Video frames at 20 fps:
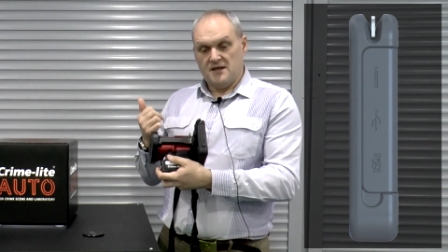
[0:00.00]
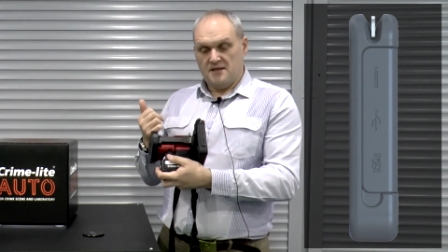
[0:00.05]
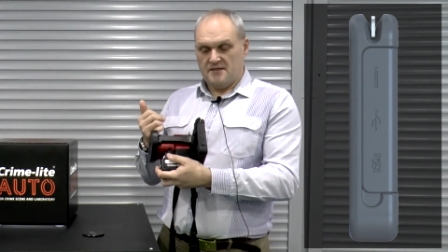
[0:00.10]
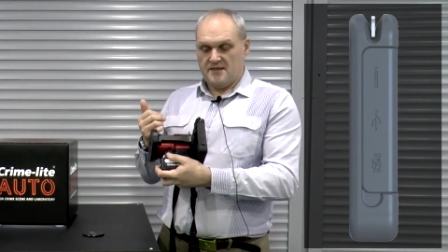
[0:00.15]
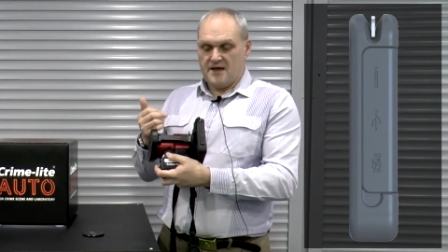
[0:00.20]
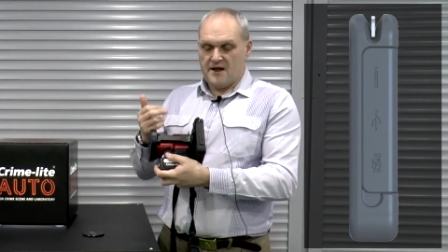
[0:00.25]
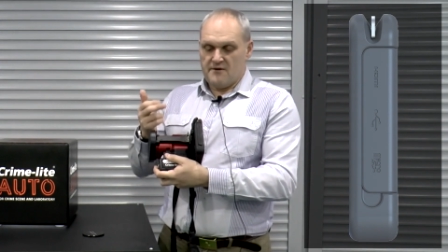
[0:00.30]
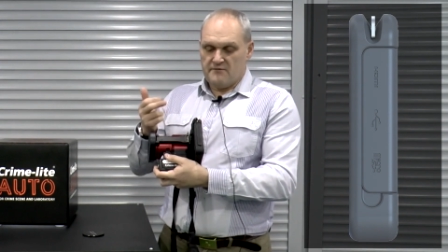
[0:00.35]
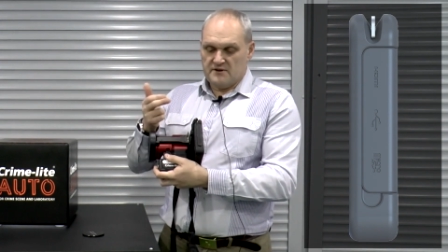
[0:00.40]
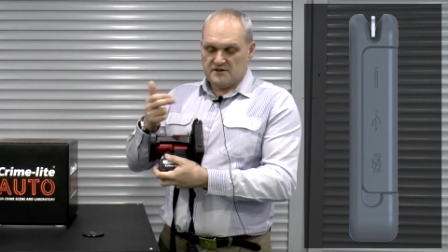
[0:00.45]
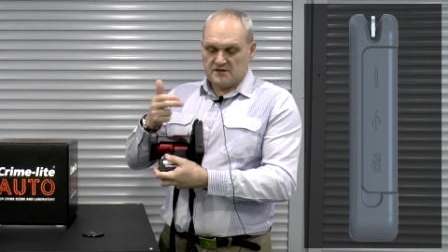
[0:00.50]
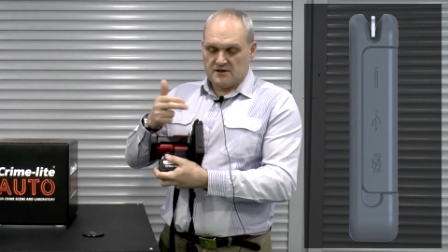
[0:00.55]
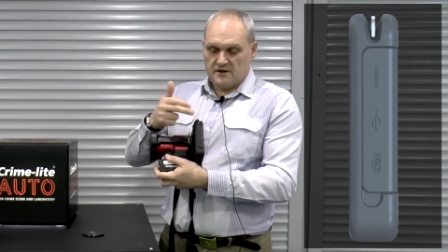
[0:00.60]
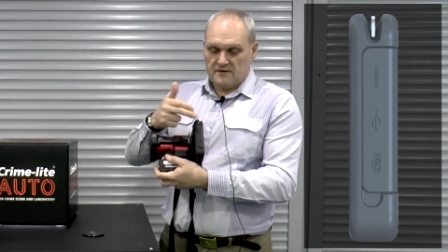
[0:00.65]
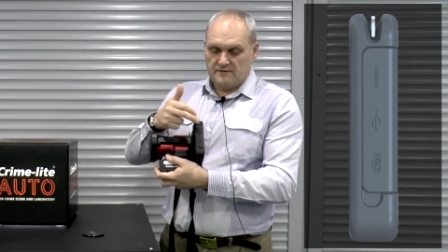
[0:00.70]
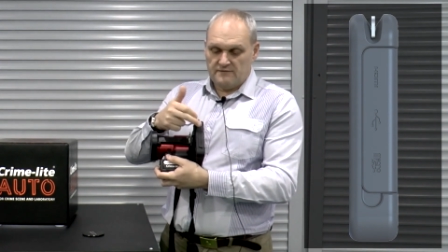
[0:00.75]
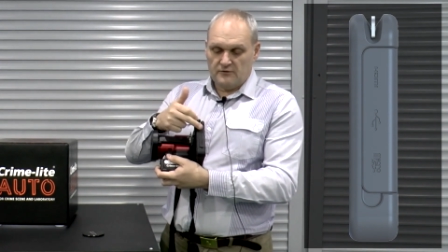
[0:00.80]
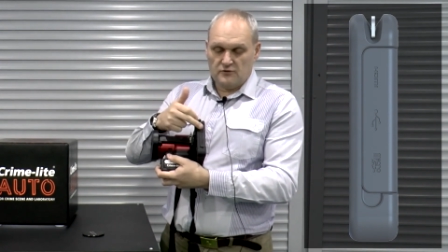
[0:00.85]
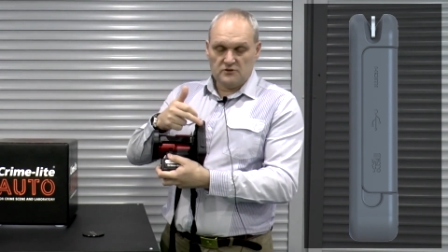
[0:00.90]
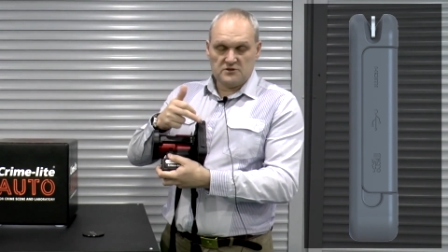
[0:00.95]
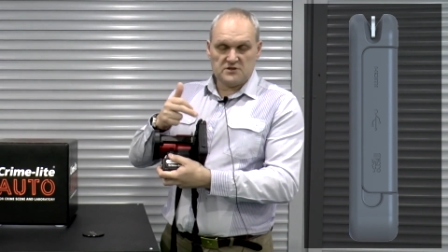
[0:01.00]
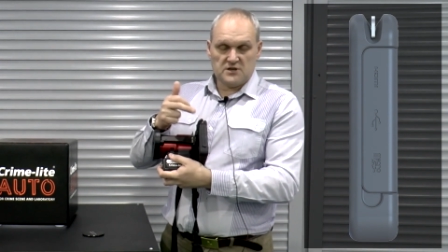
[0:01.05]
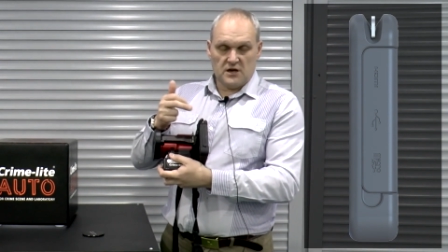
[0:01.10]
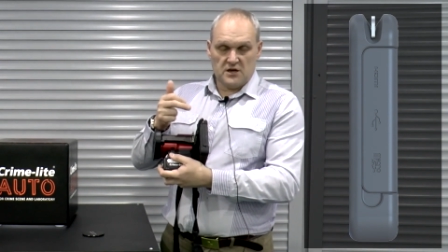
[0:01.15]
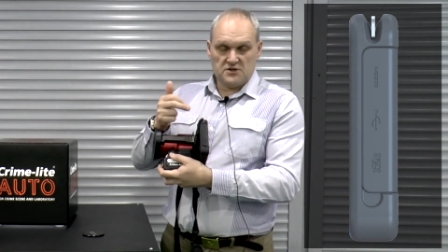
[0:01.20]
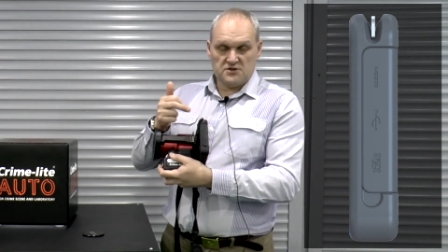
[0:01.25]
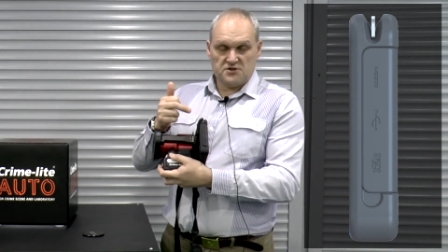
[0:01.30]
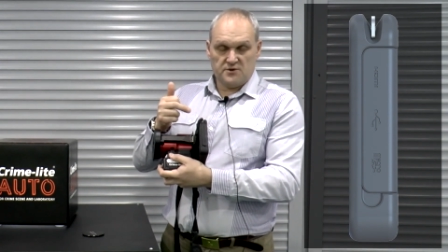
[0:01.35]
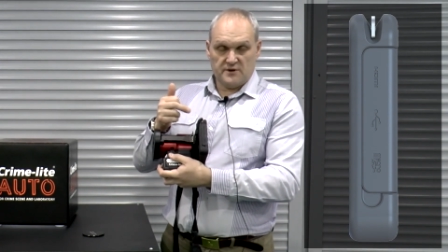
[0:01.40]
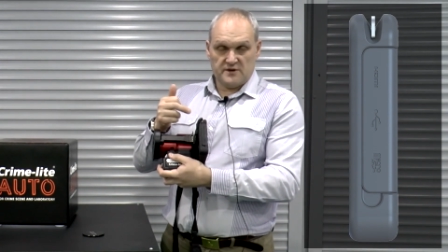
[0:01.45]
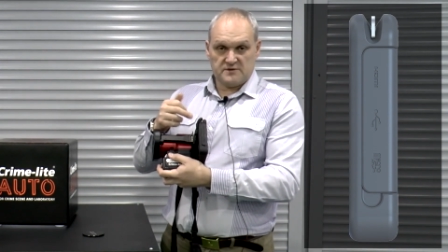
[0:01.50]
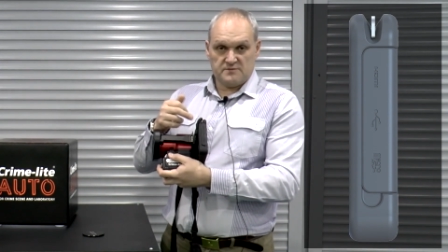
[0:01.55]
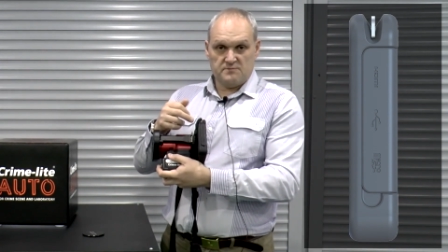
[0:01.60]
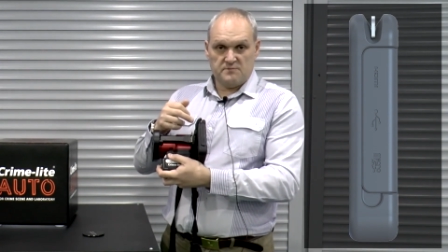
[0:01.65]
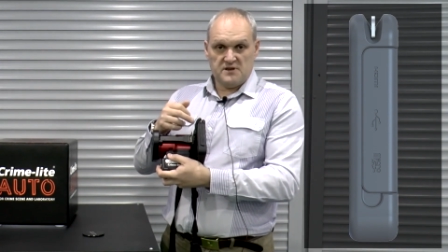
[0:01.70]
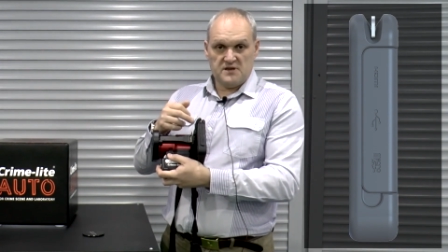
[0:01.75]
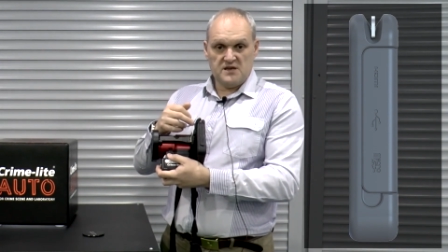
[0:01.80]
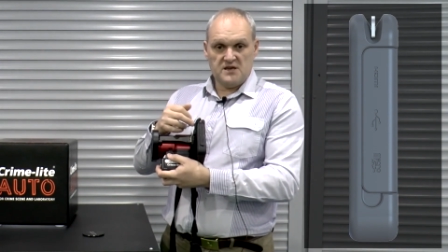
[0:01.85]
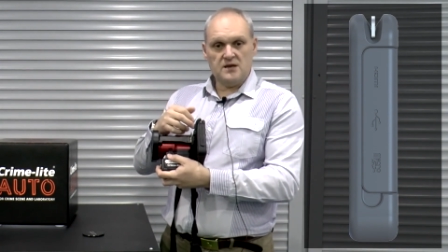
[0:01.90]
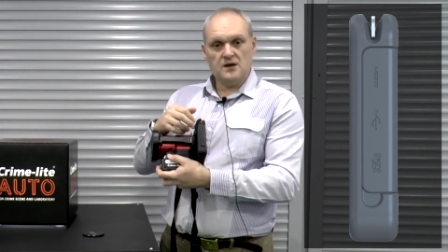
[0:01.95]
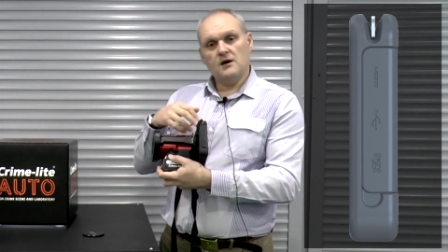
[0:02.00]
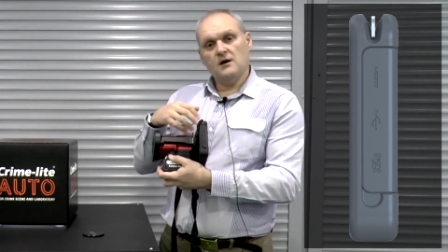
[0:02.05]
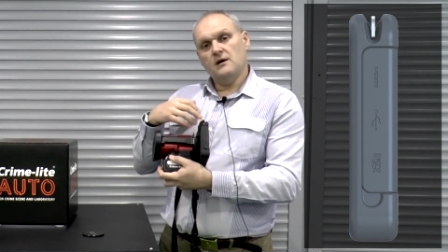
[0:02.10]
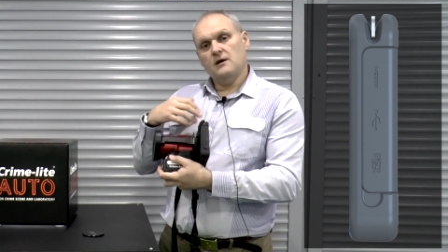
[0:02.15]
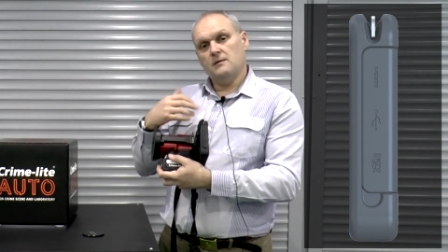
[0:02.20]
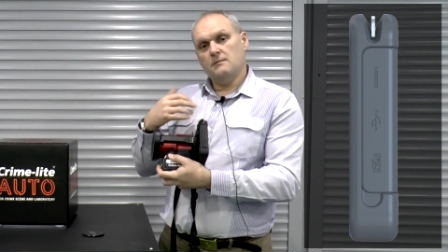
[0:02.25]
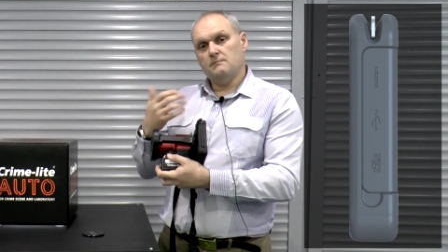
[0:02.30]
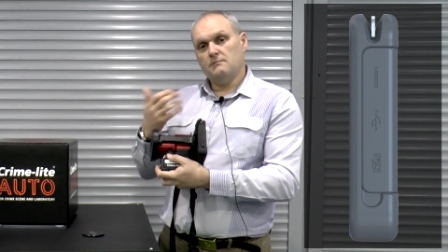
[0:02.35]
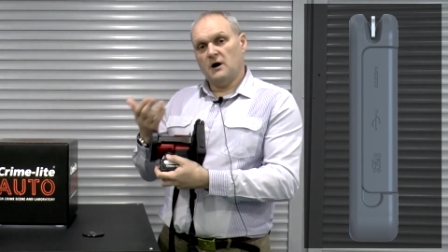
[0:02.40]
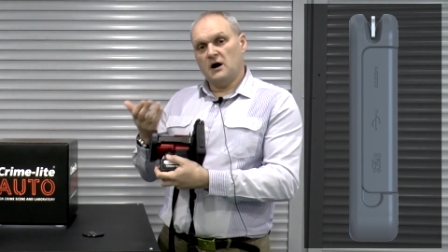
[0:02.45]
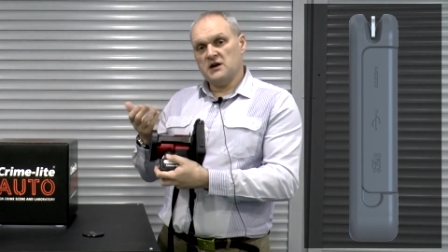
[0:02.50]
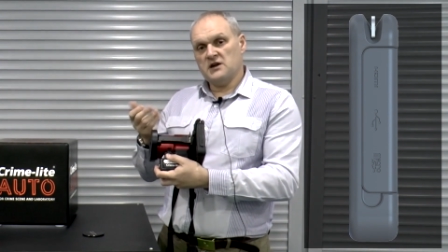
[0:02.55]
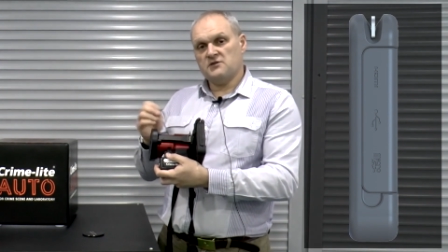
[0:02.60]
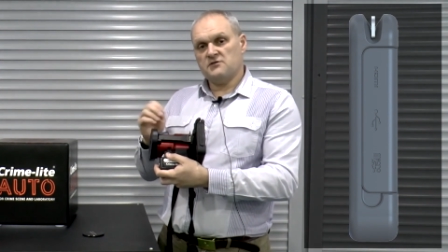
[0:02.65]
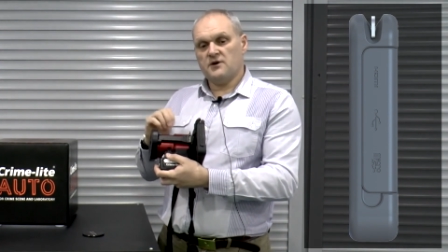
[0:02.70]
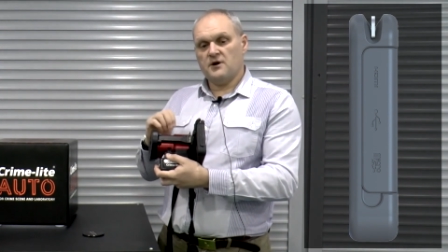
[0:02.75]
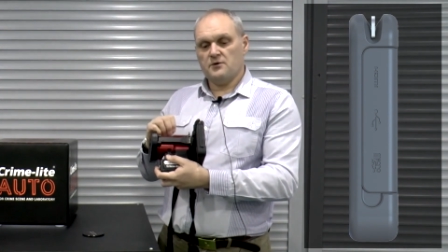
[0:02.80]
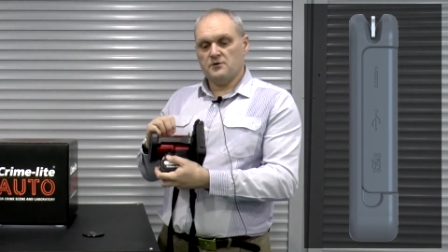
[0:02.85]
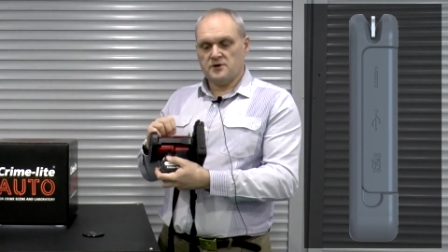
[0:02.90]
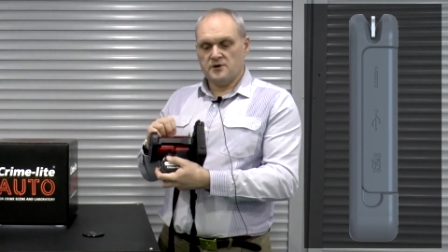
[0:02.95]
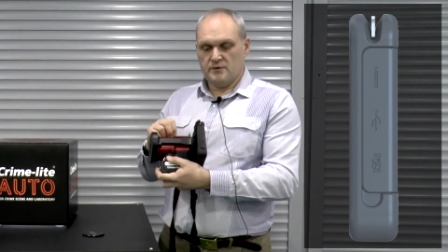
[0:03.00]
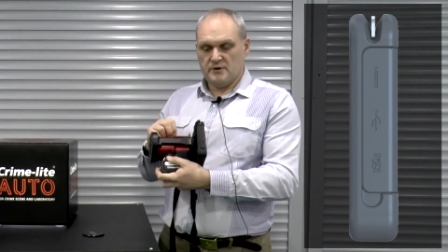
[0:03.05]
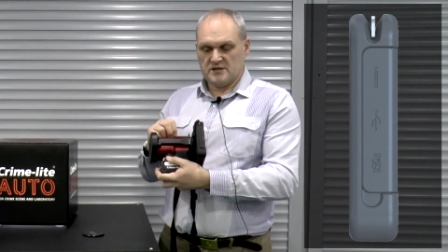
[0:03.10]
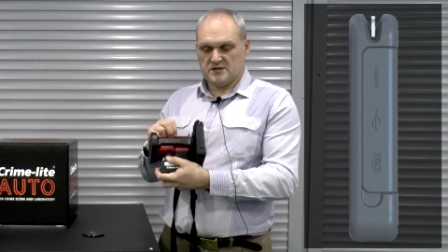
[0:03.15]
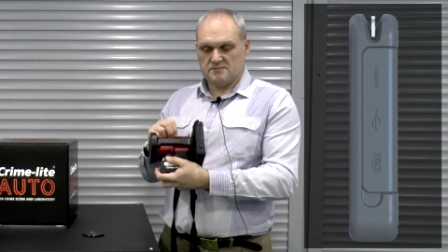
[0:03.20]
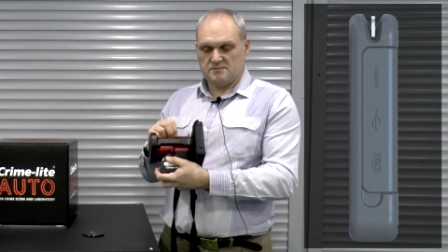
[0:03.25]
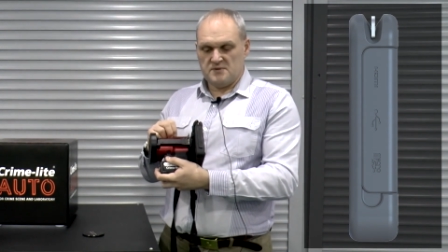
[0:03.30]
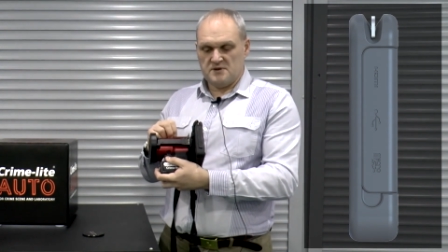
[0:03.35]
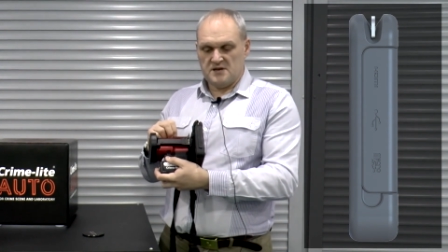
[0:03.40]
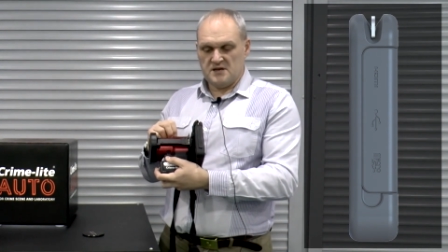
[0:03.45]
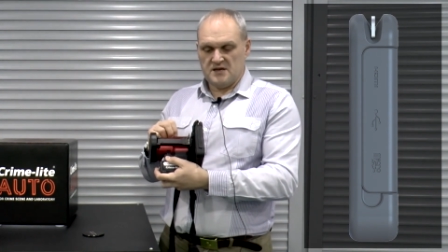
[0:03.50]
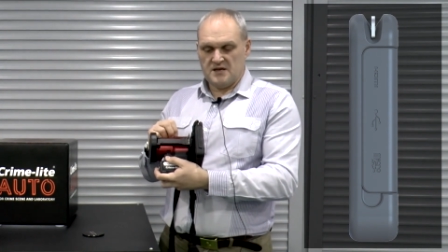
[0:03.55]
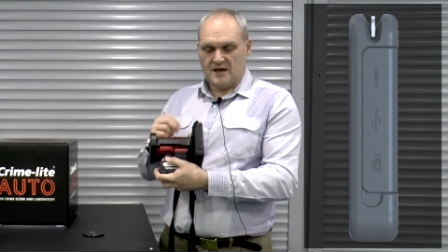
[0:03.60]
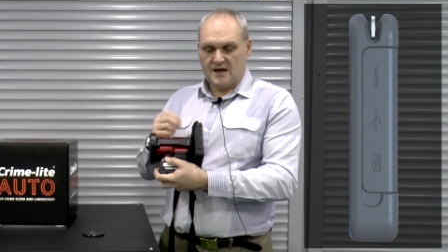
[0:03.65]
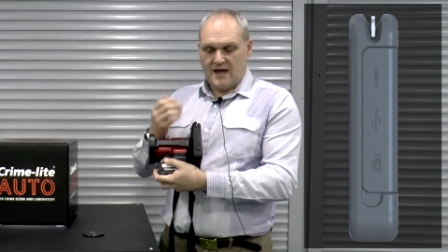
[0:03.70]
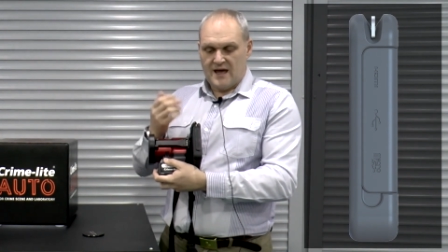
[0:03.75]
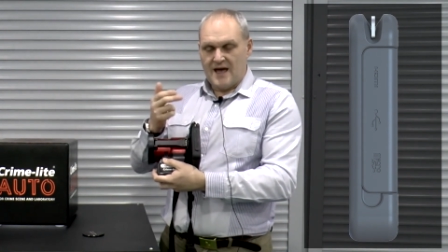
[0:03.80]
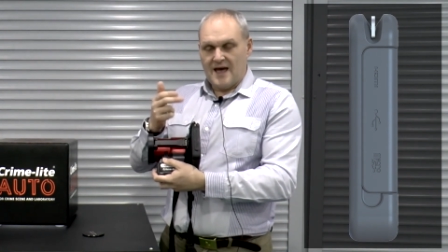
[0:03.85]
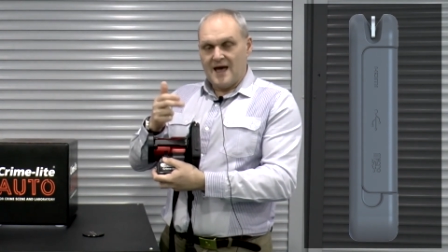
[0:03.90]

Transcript: There is a full-size USB, micro USB,